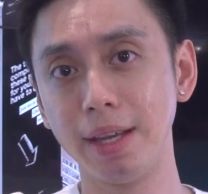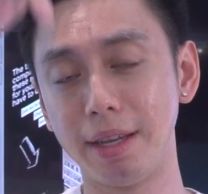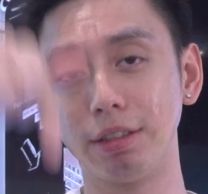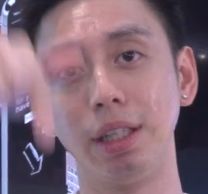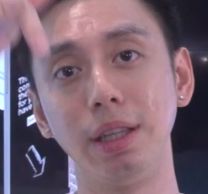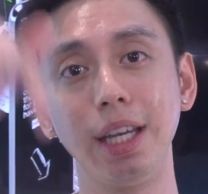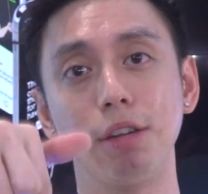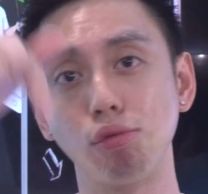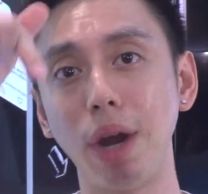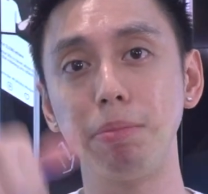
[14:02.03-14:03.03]
There's a link
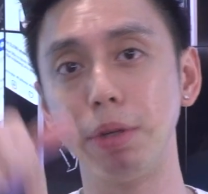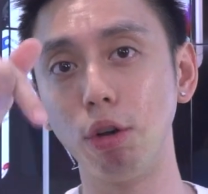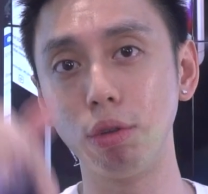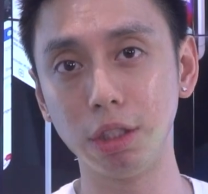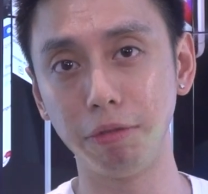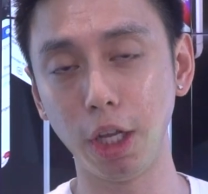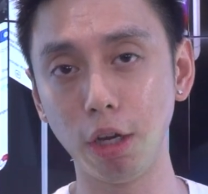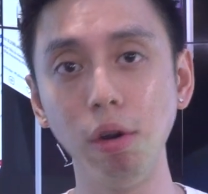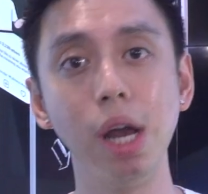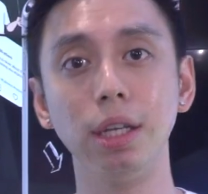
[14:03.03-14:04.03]
right below this
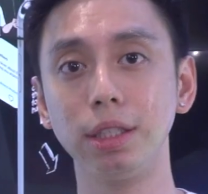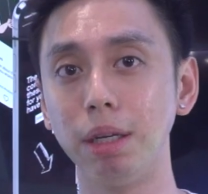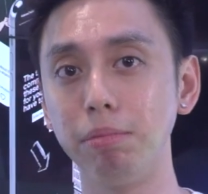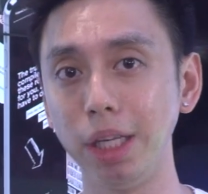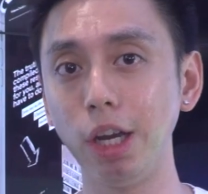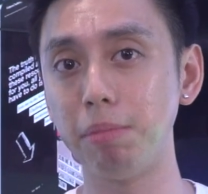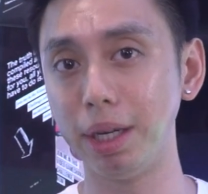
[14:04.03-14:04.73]
video. Somebody on my